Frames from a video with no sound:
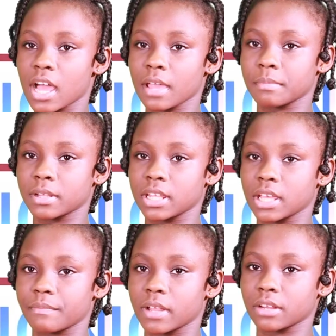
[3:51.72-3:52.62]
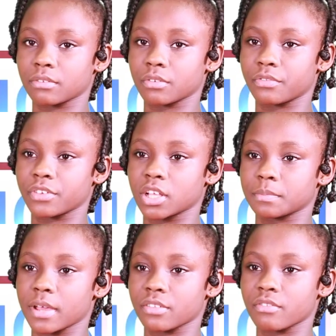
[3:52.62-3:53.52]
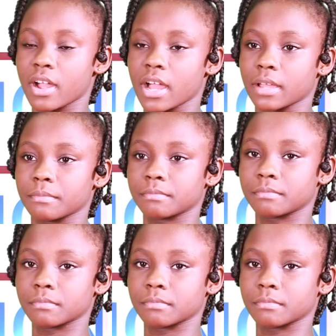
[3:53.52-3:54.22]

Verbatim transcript: I believe I will be filled by the rhyme.